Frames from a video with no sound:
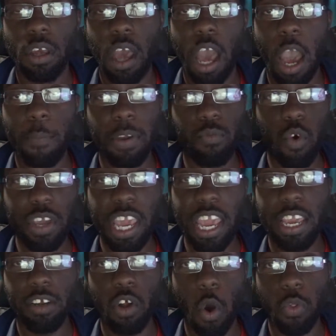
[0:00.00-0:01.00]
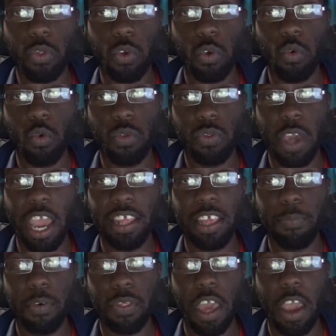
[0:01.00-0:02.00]
I mean, we're getting close to
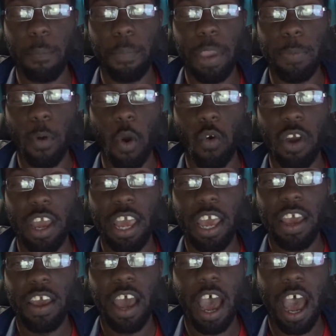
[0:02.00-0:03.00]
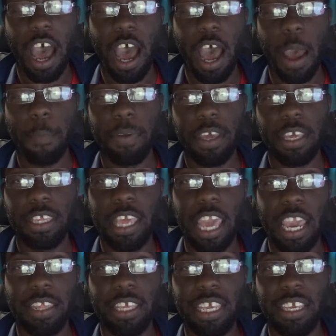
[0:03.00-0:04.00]
70% of people
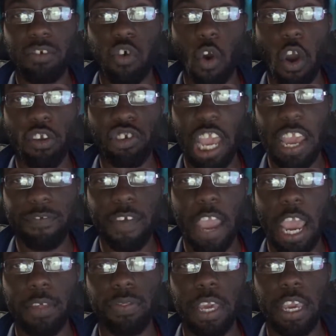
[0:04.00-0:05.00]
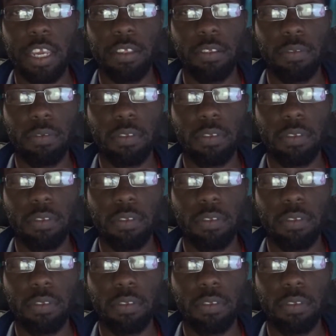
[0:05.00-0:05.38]
getting the Corona-chan vaccine.